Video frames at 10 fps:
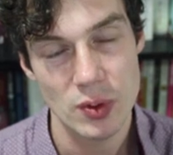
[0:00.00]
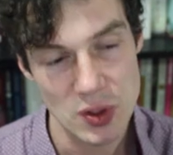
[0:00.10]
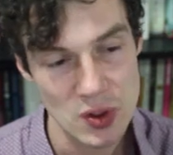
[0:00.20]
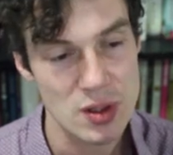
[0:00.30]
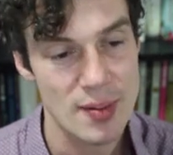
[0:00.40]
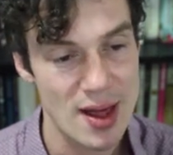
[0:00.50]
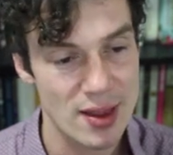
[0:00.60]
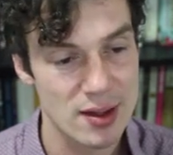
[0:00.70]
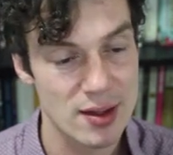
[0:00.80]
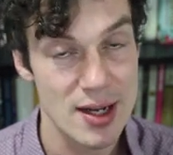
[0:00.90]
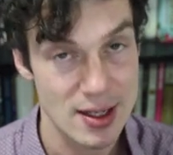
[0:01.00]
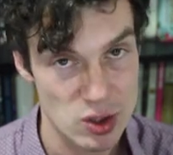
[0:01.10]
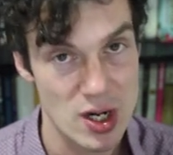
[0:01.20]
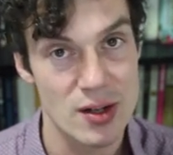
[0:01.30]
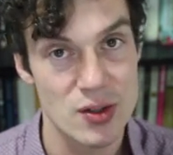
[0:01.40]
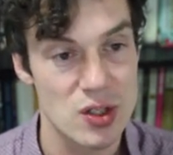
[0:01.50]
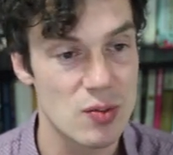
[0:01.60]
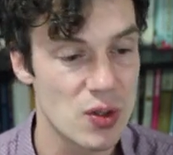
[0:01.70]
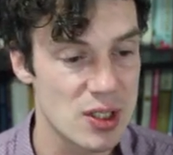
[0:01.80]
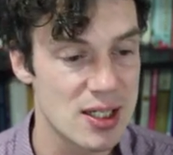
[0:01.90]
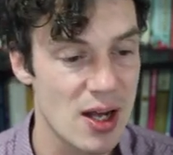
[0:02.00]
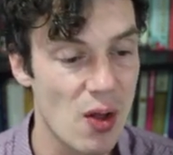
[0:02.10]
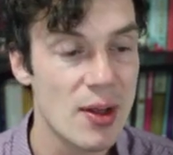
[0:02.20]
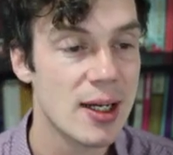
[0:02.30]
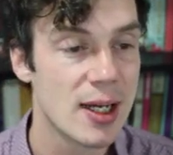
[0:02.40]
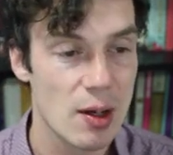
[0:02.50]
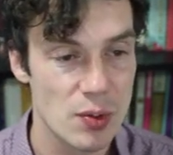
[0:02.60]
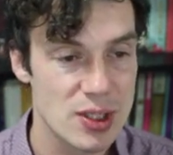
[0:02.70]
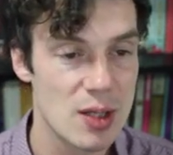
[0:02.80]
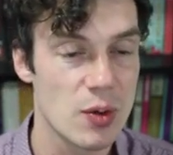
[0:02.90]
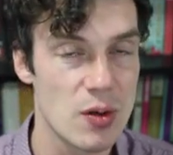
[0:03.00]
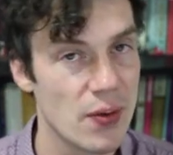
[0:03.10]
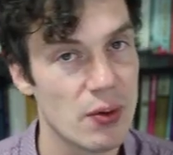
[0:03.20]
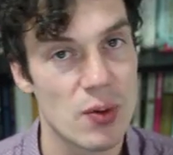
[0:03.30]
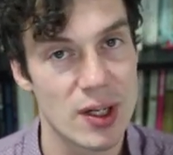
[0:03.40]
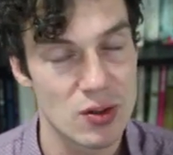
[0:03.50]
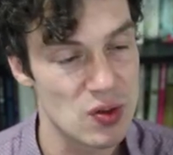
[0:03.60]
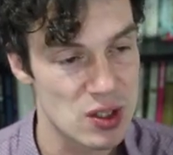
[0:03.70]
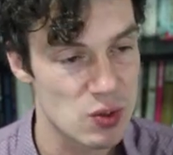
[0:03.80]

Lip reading: talk about the next challenge in more detail, and we'll skip over running through this